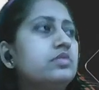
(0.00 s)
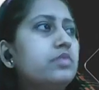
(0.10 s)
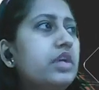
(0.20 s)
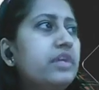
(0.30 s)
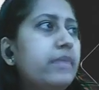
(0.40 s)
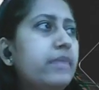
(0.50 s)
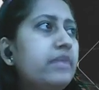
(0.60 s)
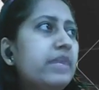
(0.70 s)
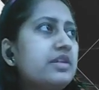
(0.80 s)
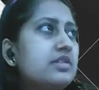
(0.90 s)
in
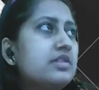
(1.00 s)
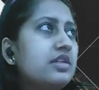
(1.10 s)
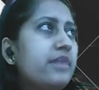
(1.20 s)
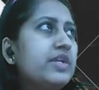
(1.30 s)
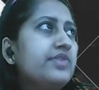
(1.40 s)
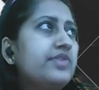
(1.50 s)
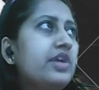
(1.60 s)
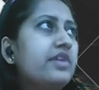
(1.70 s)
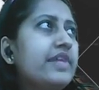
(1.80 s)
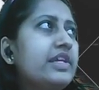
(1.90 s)
medicine, I believe
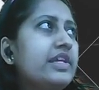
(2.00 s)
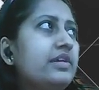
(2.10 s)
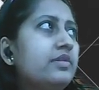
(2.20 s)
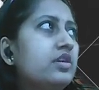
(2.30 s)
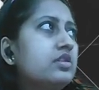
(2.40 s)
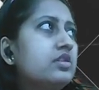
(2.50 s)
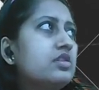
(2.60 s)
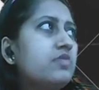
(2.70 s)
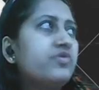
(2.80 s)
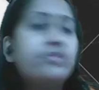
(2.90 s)
there are very
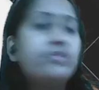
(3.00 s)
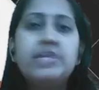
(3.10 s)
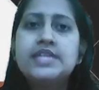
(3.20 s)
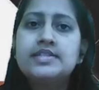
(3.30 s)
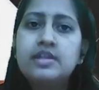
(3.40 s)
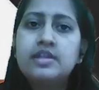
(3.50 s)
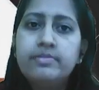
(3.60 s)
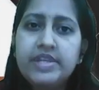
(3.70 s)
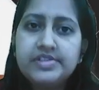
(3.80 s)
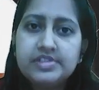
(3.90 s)
some of the basic
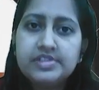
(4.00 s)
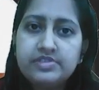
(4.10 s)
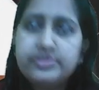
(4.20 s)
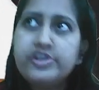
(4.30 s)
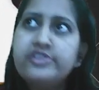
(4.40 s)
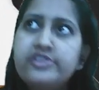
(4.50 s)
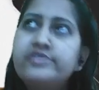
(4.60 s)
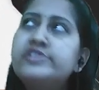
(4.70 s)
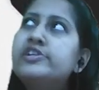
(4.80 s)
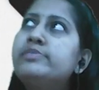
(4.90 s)
medicines
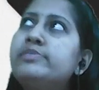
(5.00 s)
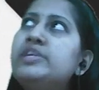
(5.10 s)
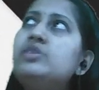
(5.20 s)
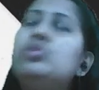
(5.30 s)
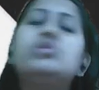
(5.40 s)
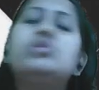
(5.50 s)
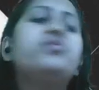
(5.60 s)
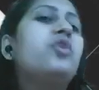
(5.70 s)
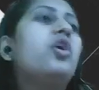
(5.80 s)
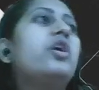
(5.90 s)
which are being used
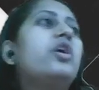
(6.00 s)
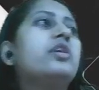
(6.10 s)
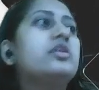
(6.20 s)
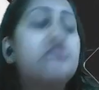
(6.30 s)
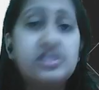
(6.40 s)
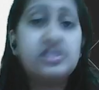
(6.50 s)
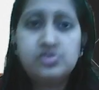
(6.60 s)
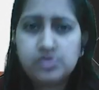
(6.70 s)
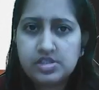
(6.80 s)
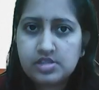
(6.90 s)
for
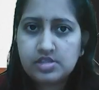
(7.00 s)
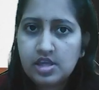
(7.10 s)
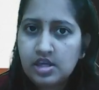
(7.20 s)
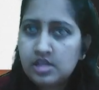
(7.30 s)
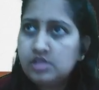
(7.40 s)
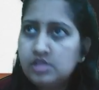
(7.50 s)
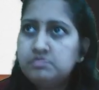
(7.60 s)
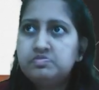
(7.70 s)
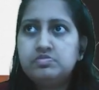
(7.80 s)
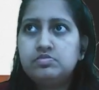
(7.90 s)
centuries,
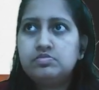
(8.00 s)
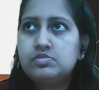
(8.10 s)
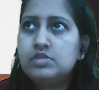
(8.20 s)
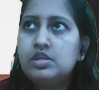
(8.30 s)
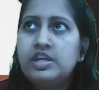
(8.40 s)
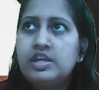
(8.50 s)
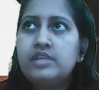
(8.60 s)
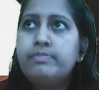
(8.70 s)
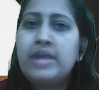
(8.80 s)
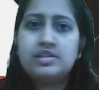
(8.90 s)
like
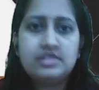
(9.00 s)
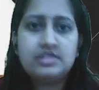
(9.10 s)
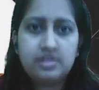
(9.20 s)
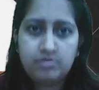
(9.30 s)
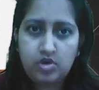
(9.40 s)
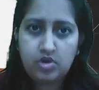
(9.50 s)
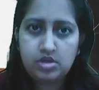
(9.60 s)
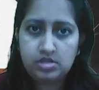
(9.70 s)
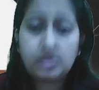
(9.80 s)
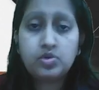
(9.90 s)
paracetamol,
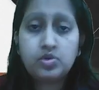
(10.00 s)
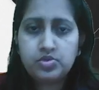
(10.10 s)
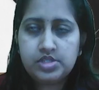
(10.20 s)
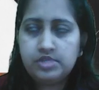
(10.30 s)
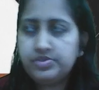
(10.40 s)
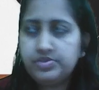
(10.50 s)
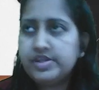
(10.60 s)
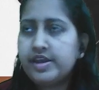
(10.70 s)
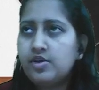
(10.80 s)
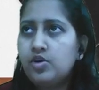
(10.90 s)
like crocin we
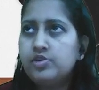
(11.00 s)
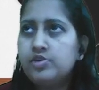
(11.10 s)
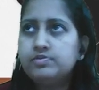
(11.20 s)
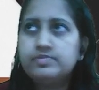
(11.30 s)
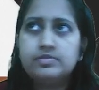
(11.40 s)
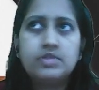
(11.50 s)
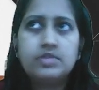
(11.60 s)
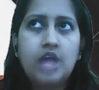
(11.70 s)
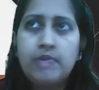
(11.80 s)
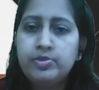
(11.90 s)
take,
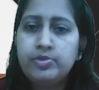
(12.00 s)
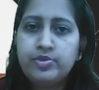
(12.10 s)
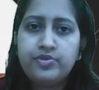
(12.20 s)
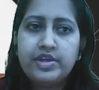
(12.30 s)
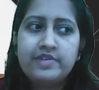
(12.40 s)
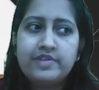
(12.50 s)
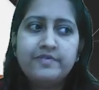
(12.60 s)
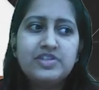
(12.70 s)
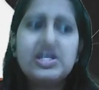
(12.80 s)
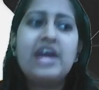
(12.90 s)
or ibuprofen,
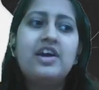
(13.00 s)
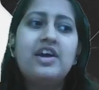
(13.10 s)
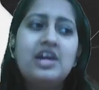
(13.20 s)
which have